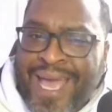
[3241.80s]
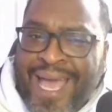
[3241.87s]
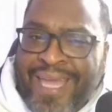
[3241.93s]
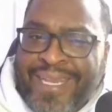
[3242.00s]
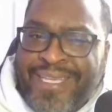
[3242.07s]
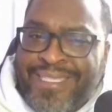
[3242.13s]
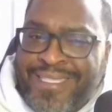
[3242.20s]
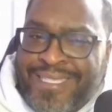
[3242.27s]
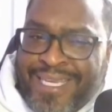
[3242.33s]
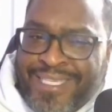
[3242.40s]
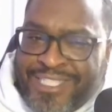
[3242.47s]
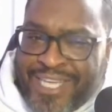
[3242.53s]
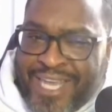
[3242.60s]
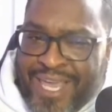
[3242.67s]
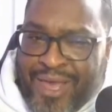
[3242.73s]
I didn't say
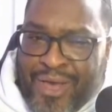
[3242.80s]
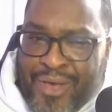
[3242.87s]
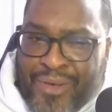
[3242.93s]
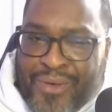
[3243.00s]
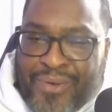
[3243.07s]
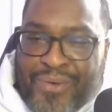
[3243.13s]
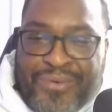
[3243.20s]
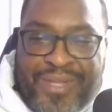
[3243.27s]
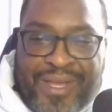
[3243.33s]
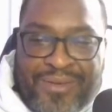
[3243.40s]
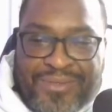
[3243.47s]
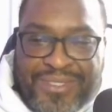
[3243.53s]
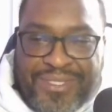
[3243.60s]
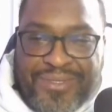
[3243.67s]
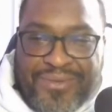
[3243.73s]
J-Ho.
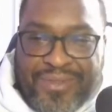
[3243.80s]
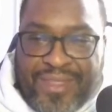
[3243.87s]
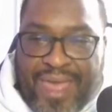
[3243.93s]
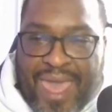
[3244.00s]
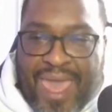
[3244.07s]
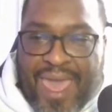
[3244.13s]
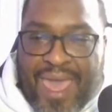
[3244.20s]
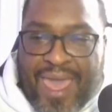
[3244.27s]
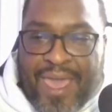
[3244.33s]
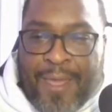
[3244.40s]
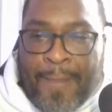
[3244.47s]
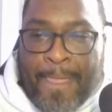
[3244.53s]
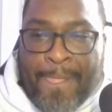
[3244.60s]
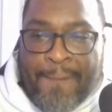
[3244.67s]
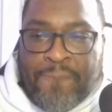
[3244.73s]
Don't do
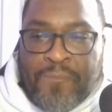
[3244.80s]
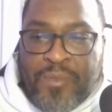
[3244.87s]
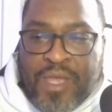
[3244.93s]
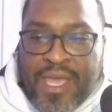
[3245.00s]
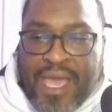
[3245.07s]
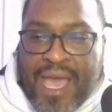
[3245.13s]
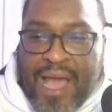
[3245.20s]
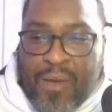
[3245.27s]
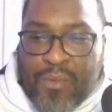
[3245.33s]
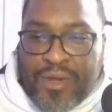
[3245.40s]
that. I